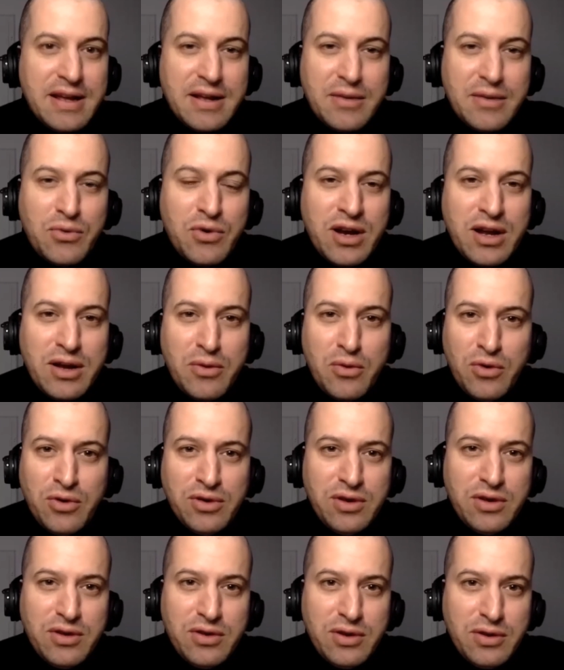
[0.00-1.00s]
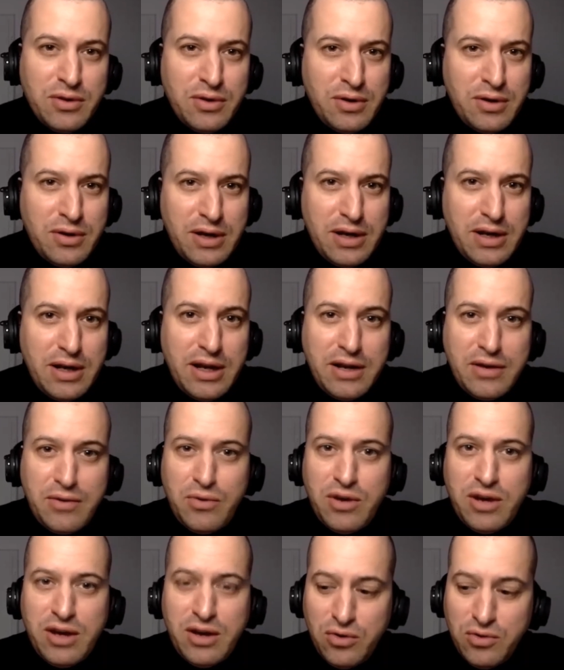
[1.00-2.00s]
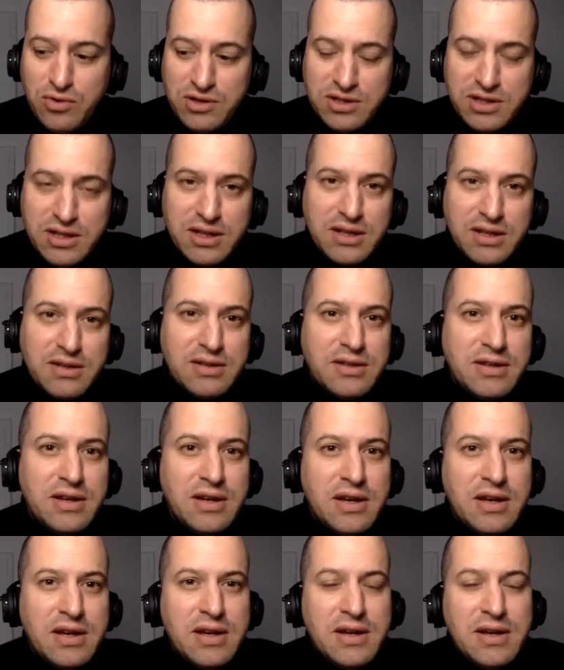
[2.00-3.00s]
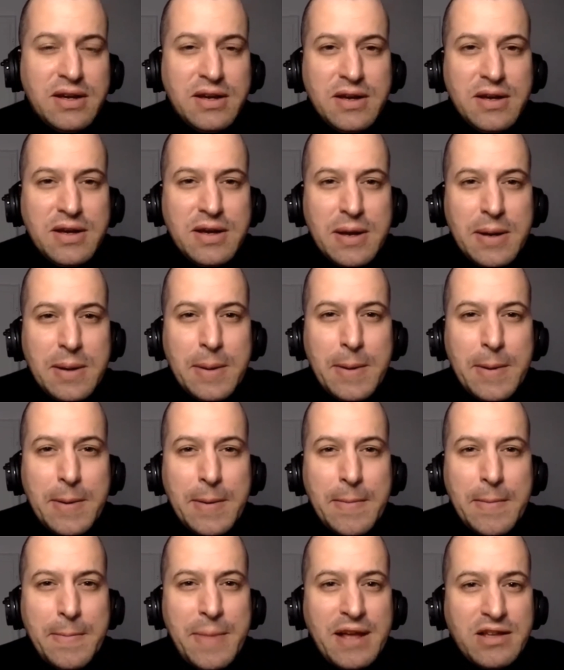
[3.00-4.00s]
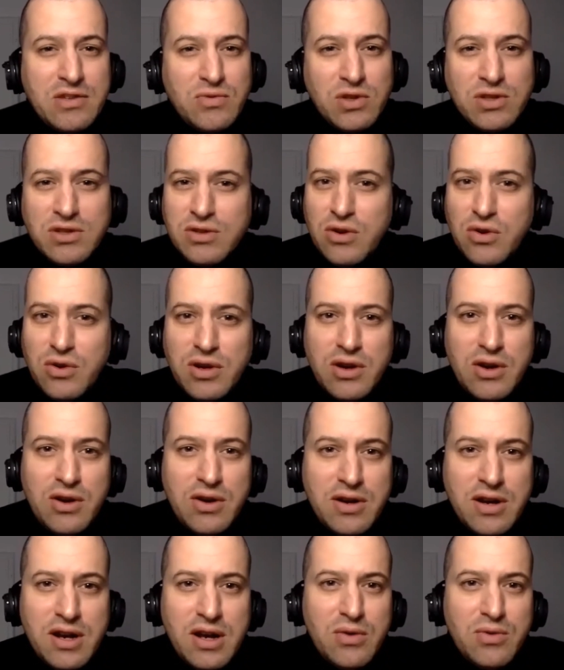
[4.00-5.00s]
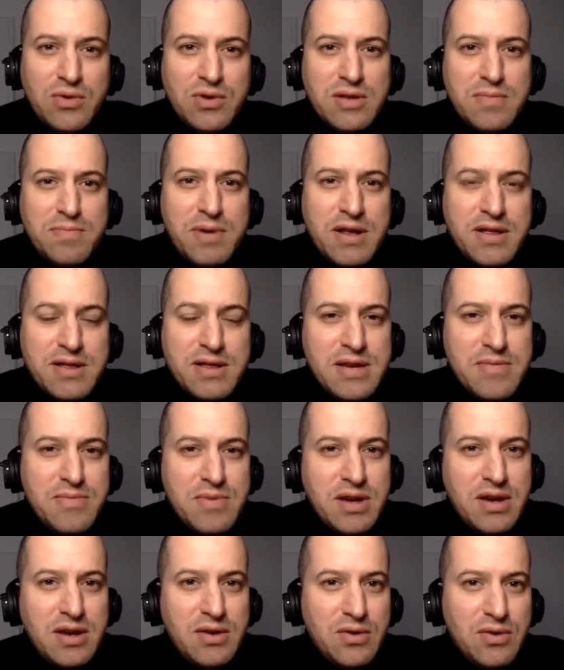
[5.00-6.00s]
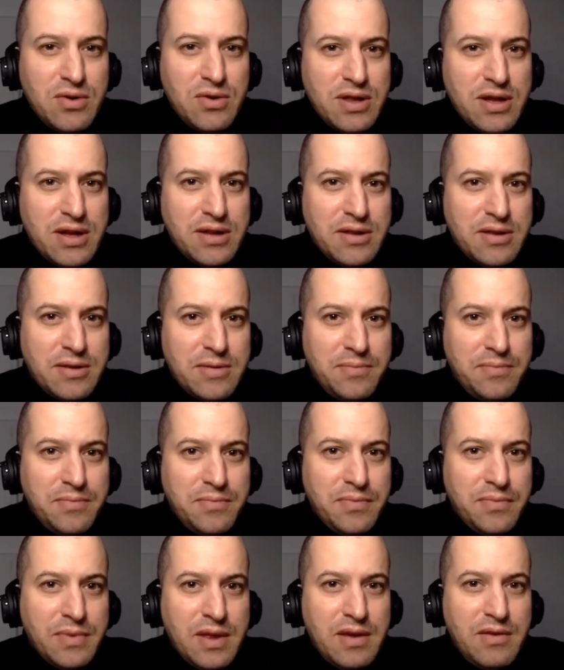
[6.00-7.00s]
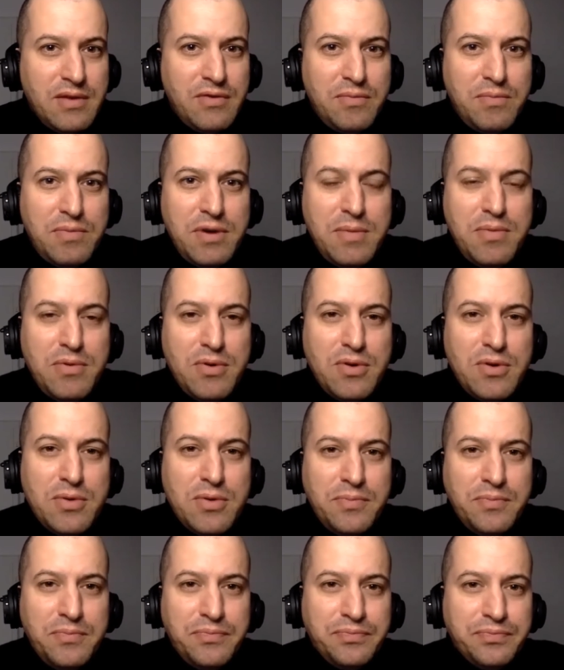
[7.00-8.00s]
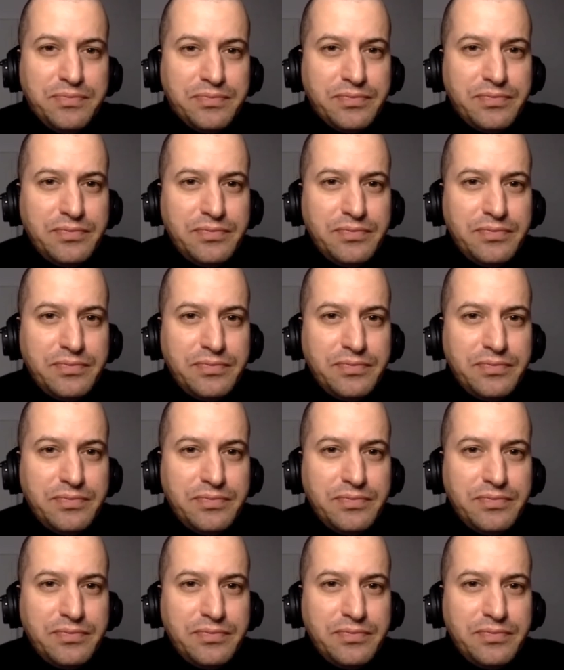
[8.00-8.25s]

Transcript: like what I always say is, that's what's going on now with the pandemic and all that. If people